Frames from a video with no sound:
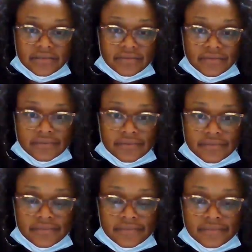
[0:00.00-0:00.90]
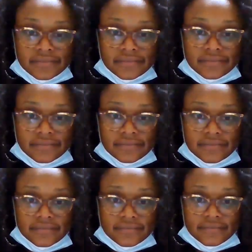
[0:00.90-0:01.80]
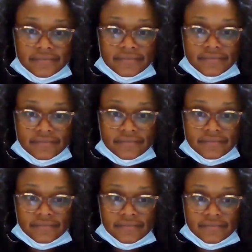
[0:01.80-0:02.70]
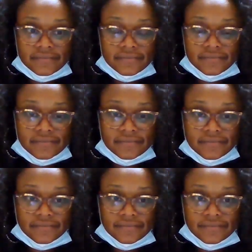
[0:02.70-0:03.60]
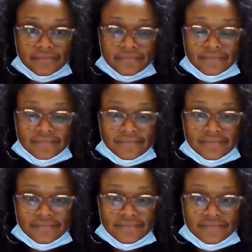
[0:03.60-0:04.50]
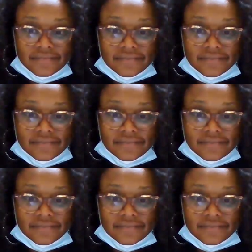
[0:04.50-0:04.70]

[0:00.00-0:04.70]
No one is speaking in this clip.